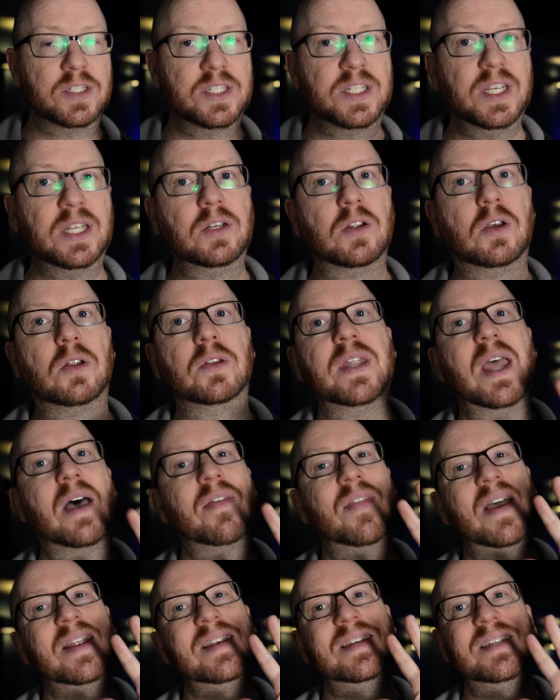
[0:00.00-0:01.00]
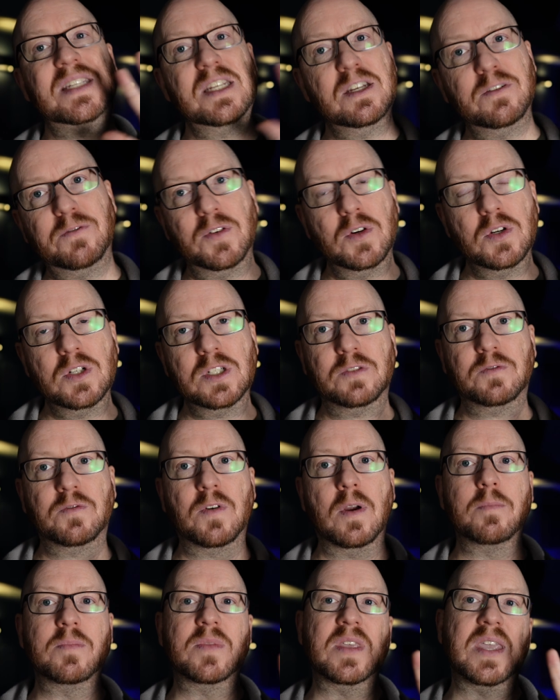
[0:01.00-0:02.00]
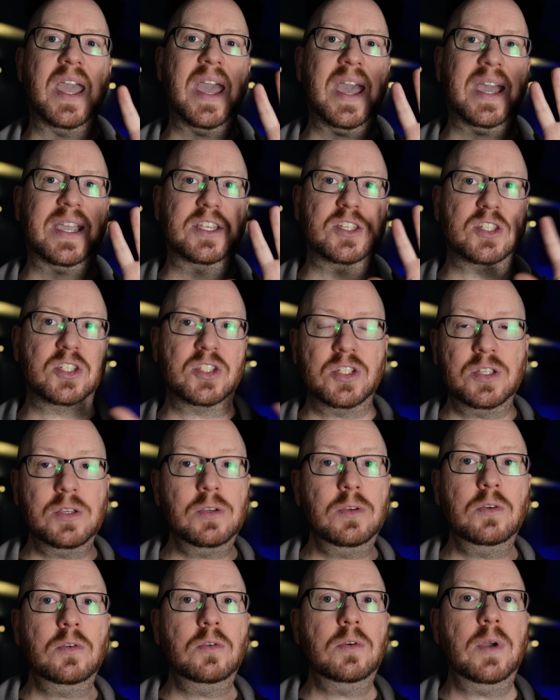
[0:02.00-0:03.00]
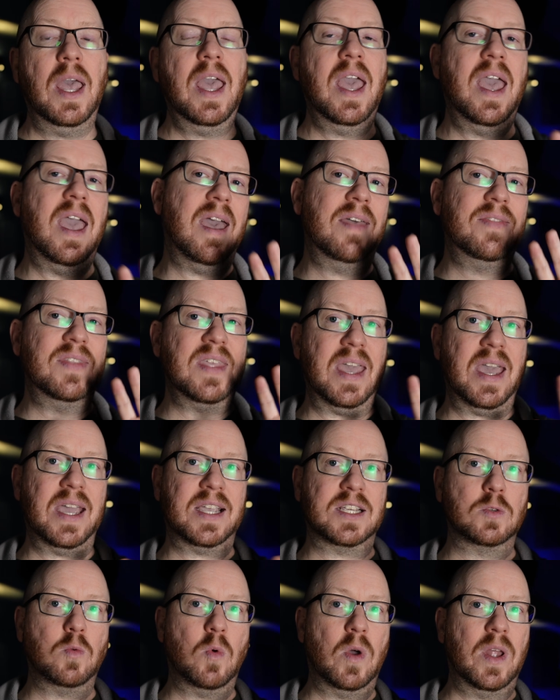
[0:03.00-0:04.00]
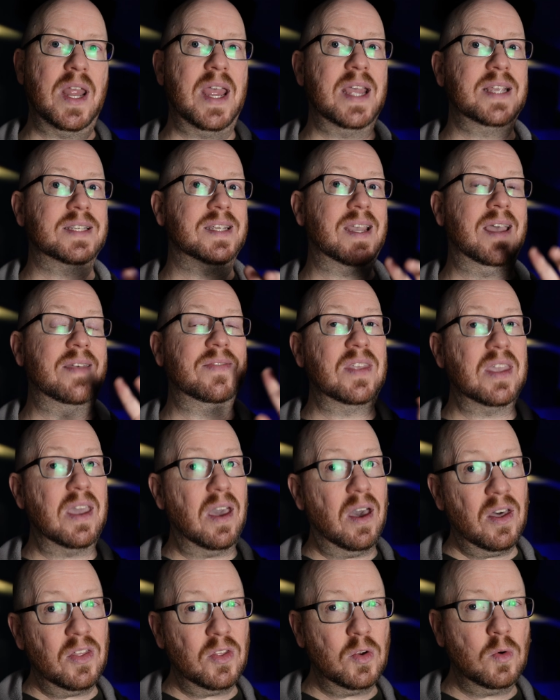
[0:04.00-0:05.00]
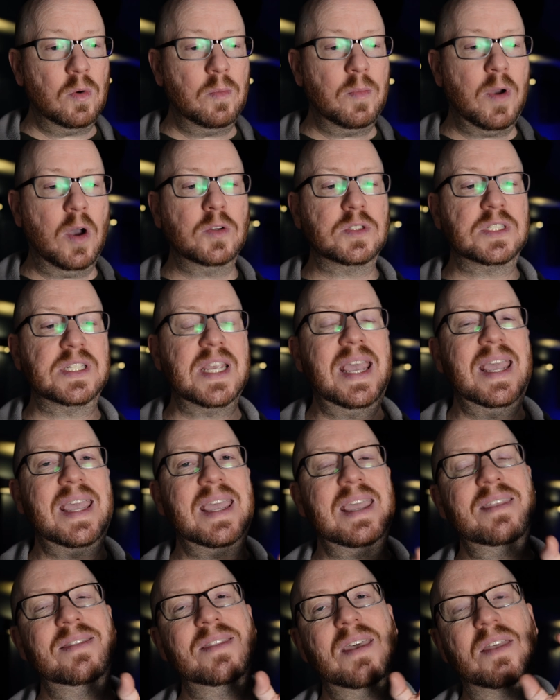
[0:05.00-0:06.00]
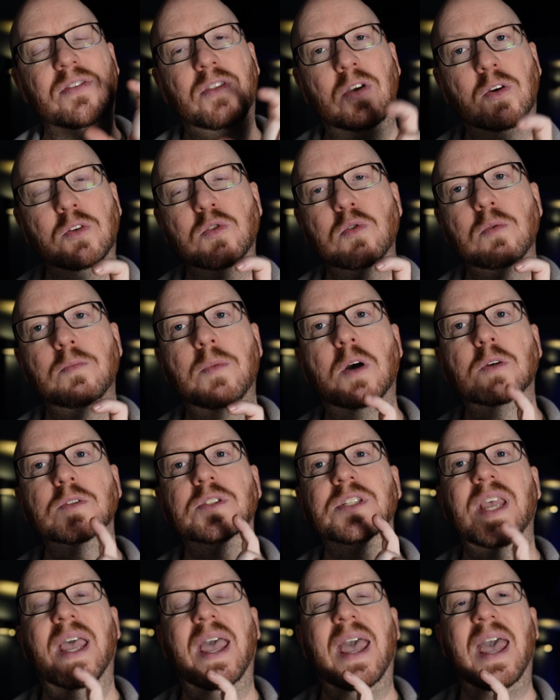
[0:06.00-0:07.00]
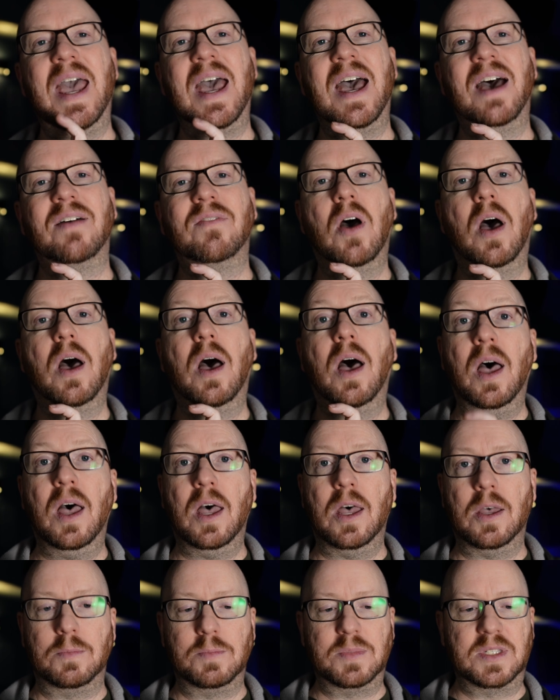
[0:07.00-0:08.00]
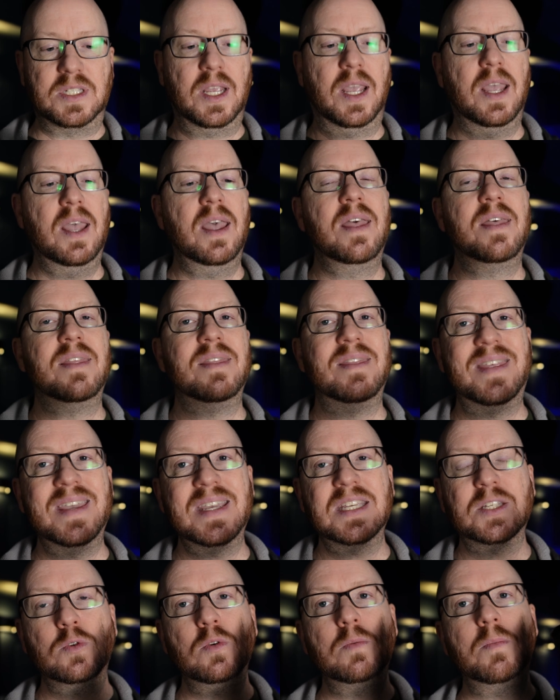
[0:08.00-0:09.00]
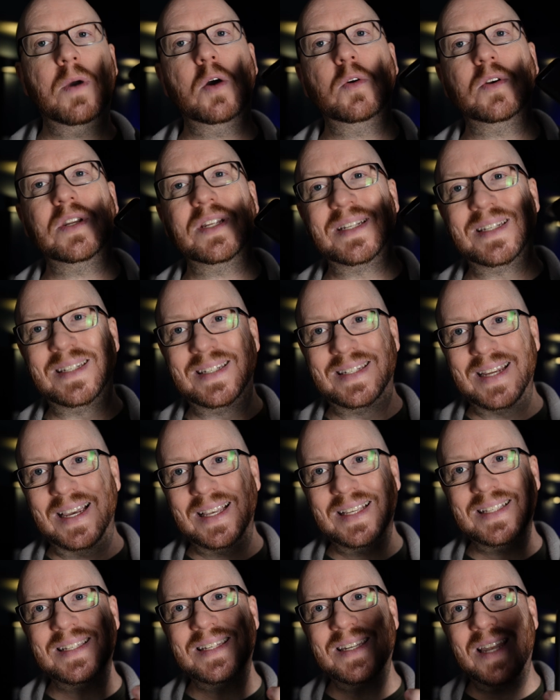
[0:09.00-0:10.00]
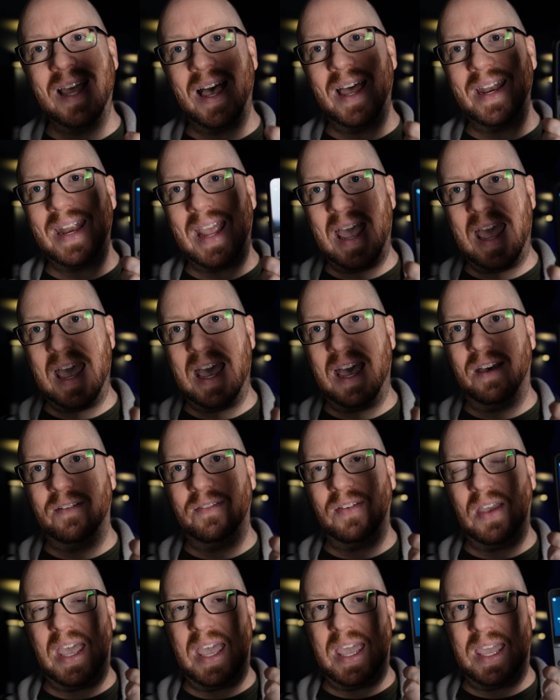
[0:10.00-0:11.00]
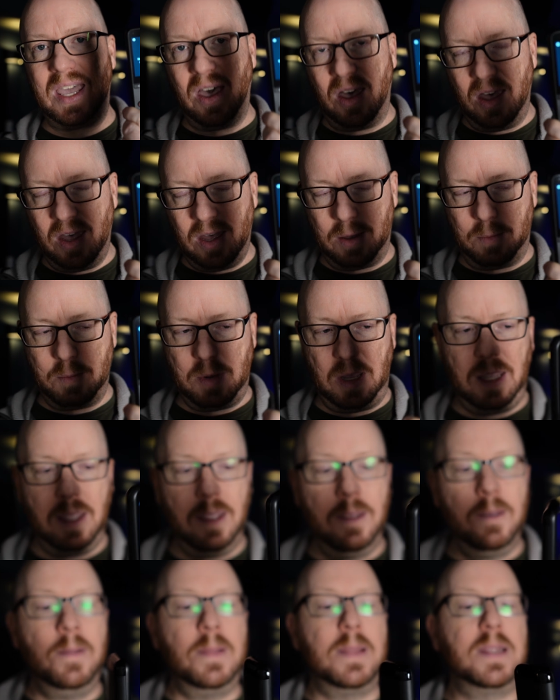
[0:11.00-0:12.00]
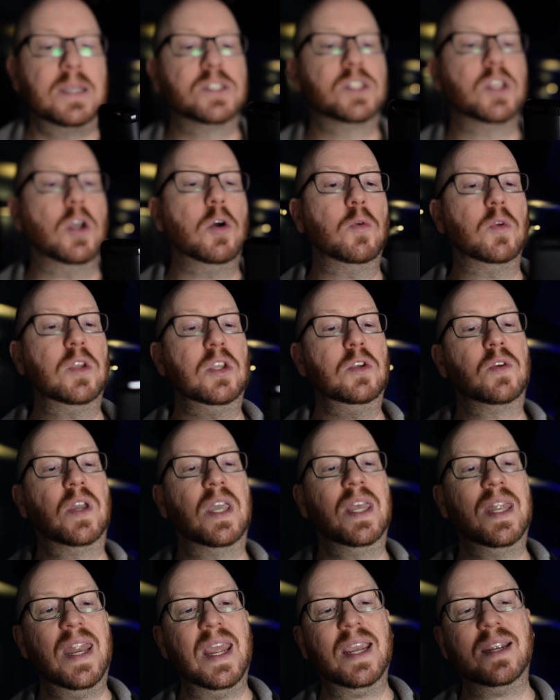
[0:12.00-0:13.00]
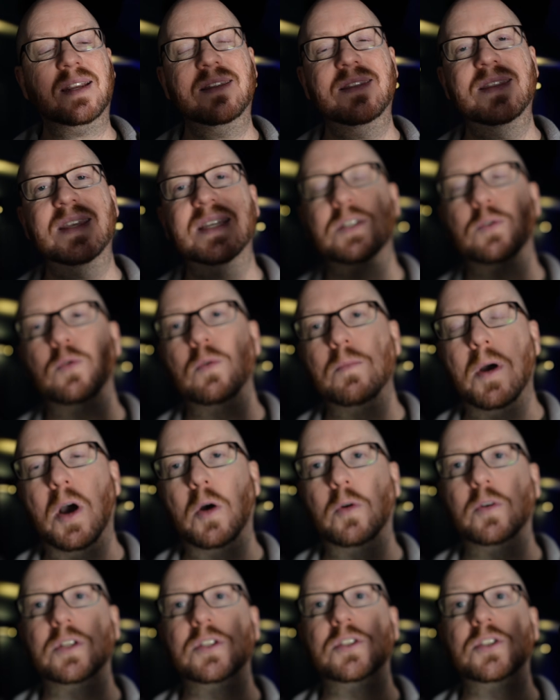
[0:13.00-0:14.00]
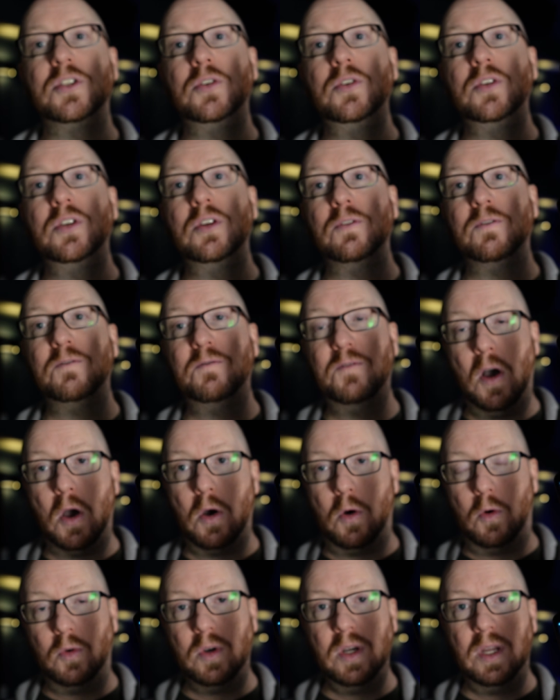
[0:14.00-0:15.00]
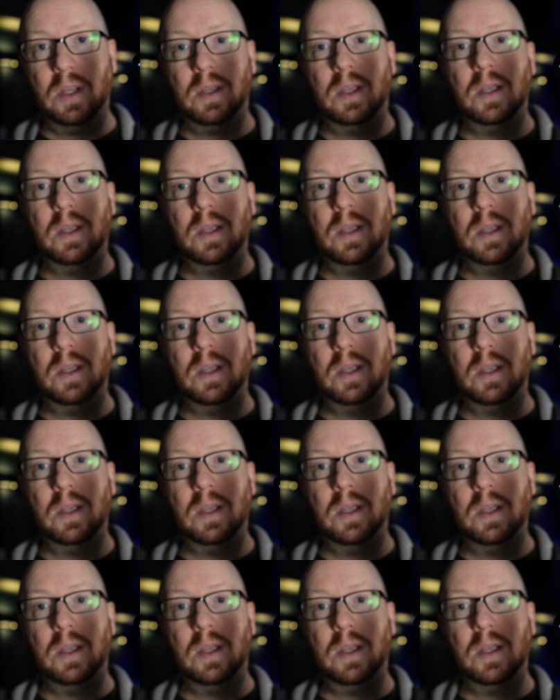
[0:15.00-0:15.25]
signal. Now that differs from the X2 and the X1S and the other remotes in that those remotes have hubs. This remote does not have a hub. So you connect this remote to your phone